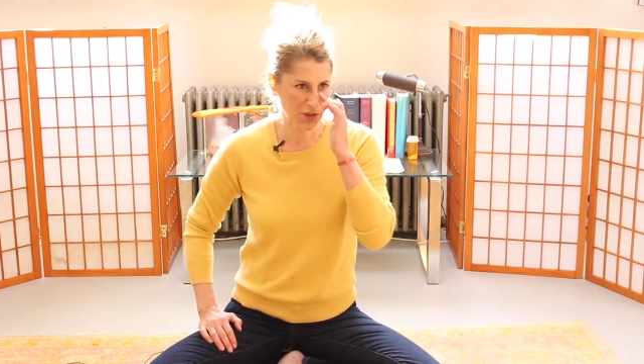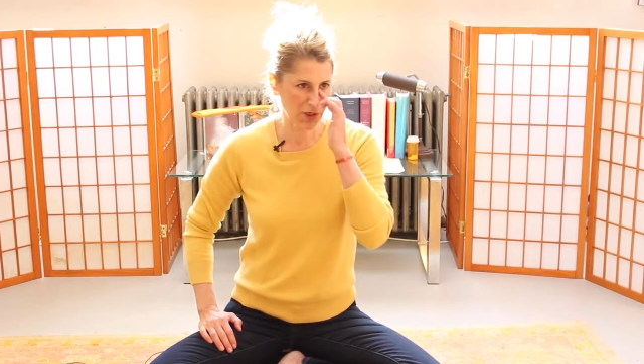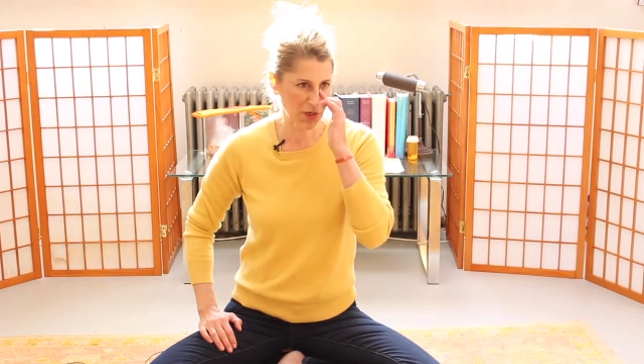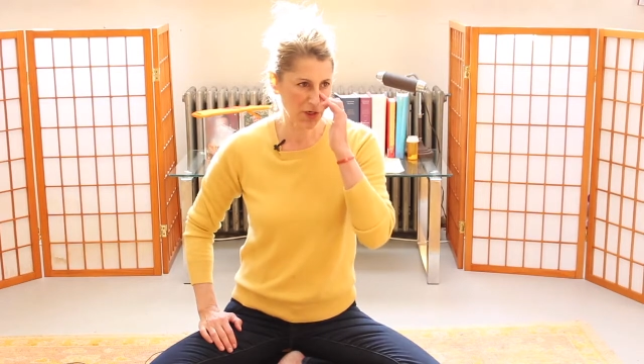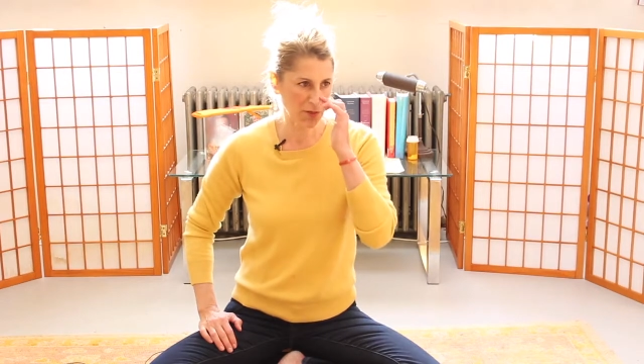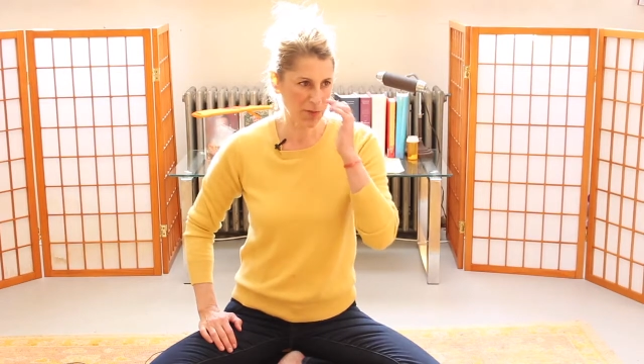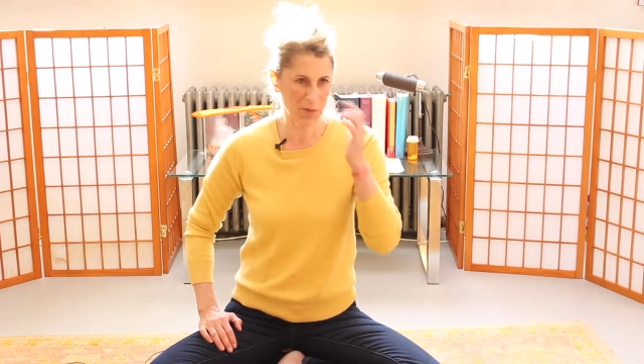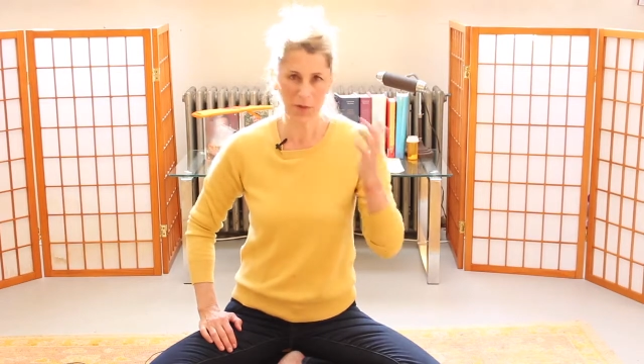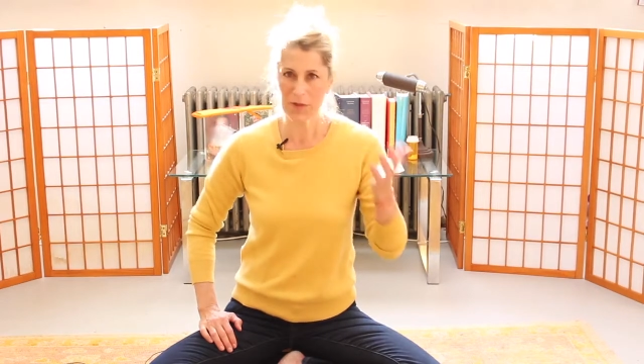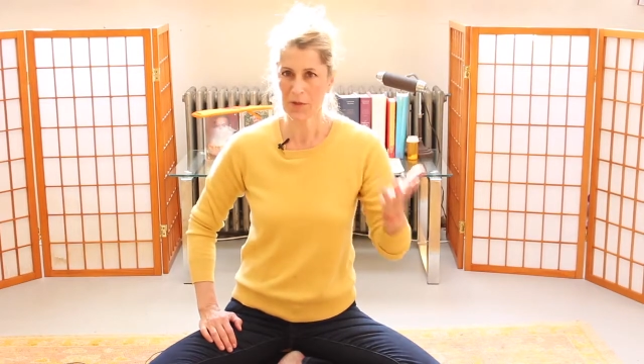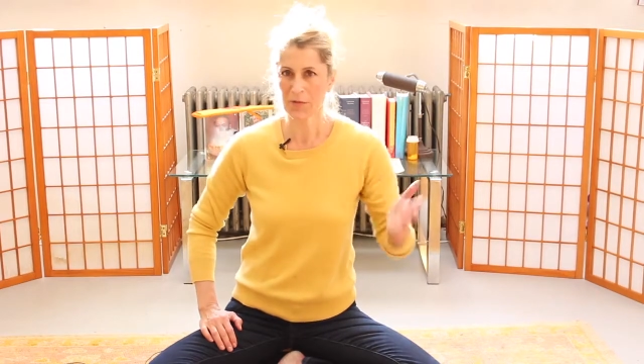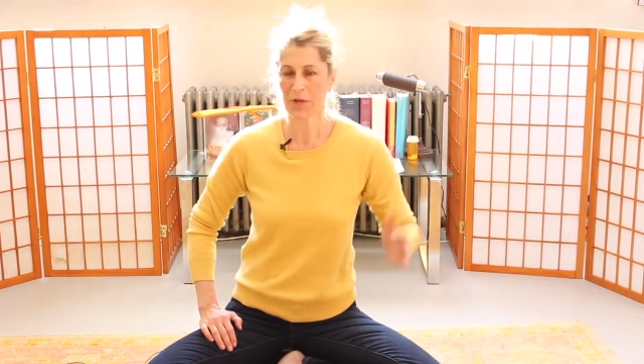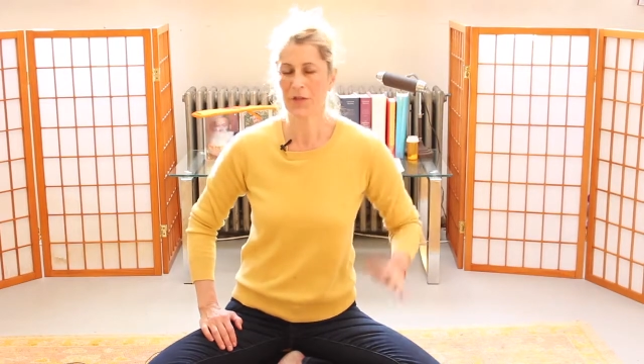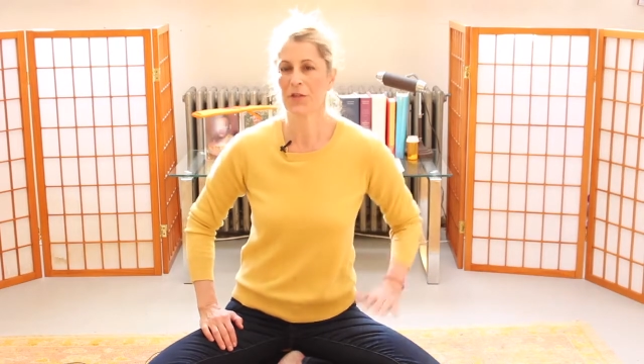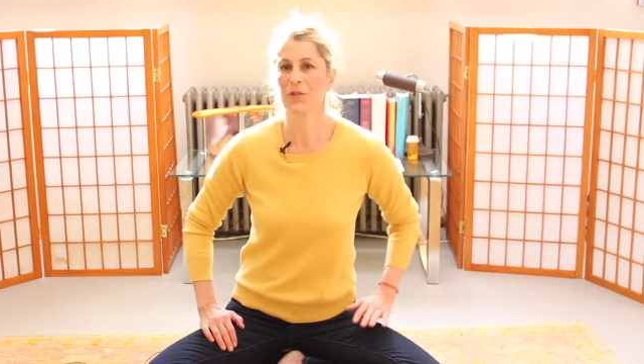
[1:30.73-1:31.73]
ago, maybe
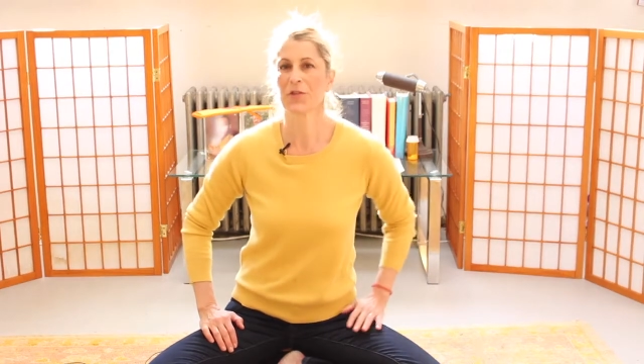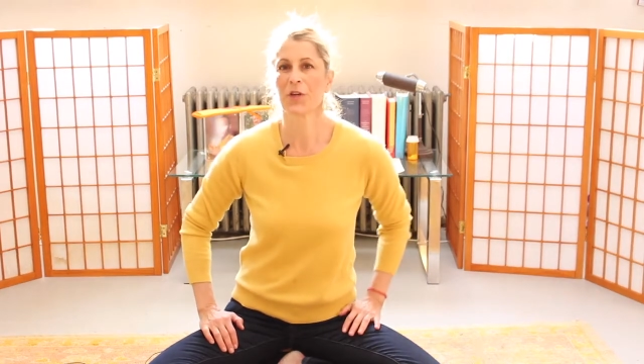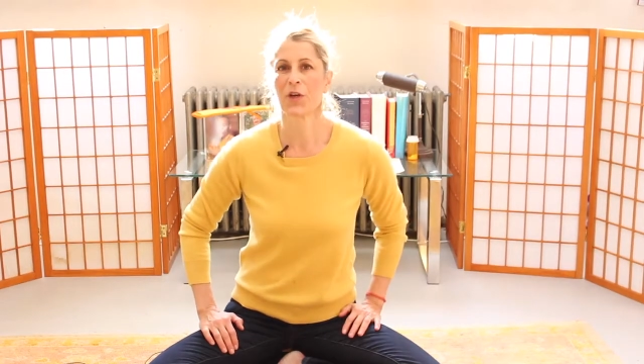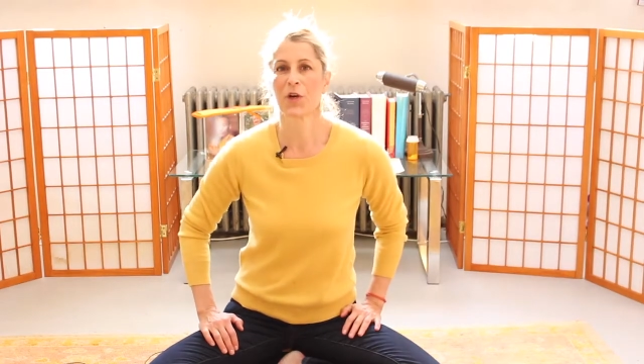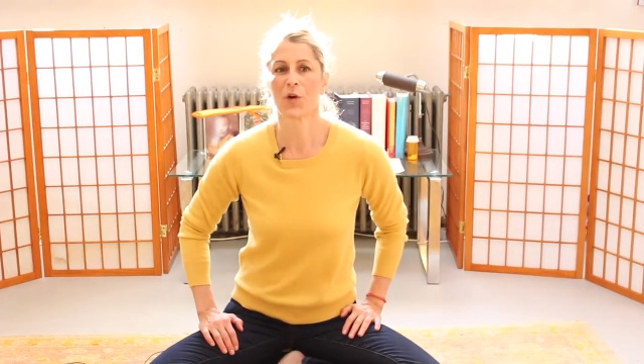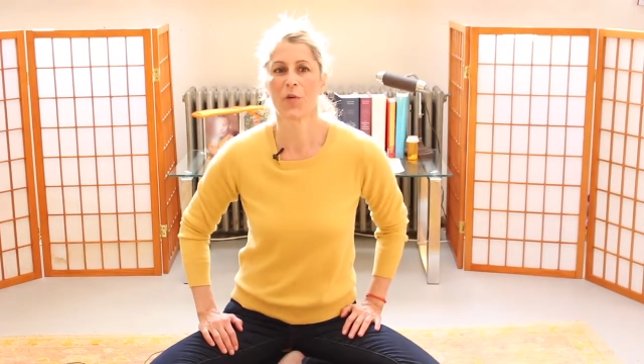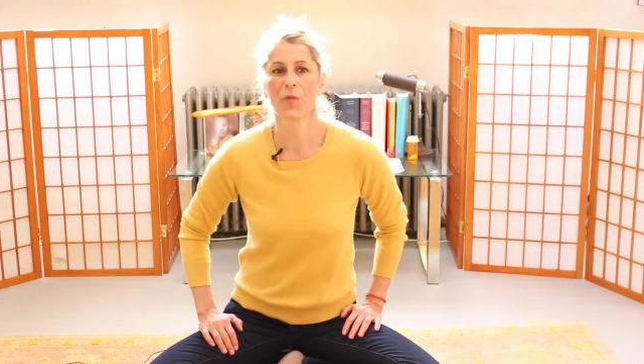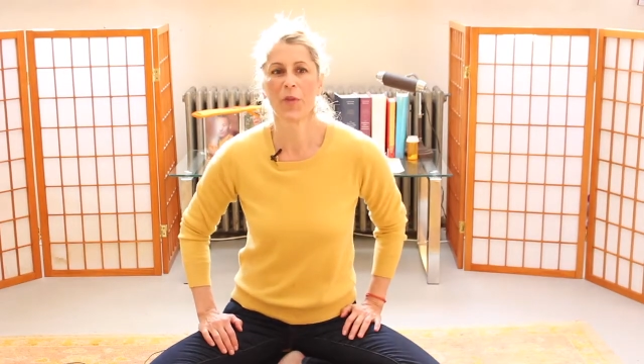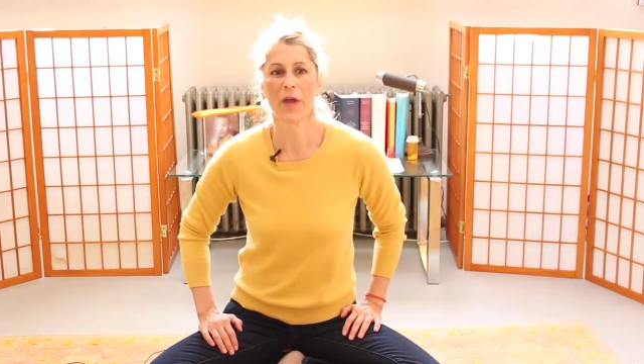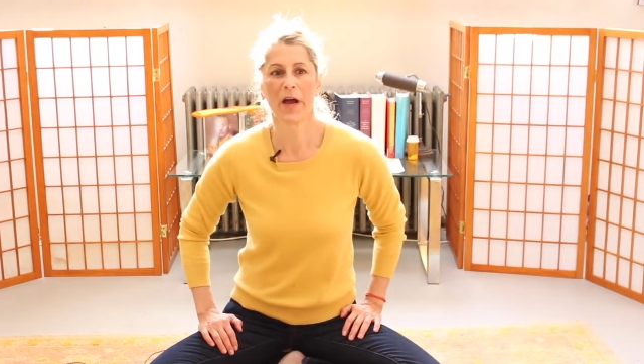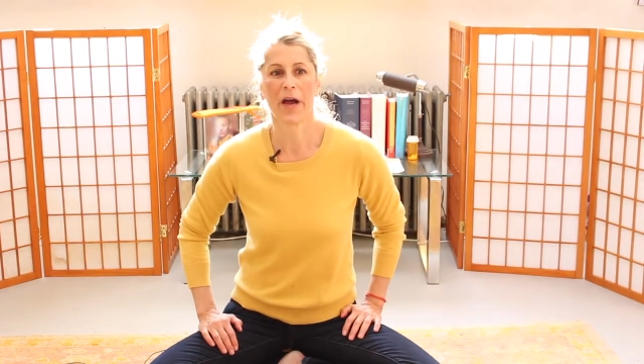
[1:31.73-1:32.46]
3 years ago,